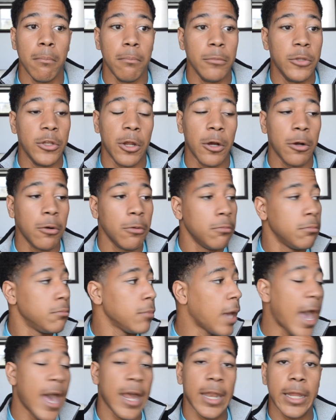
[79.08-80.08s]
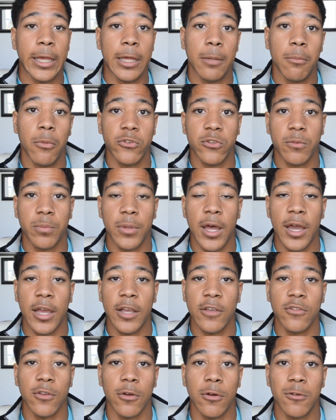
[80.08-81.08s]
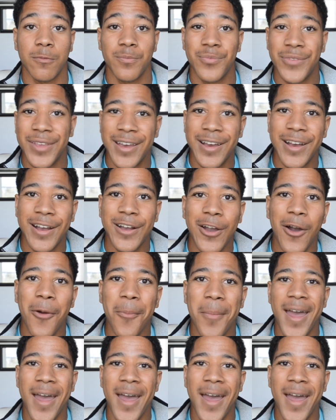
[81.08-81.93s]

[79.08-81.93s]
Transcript: you know, adding and multiplying, so go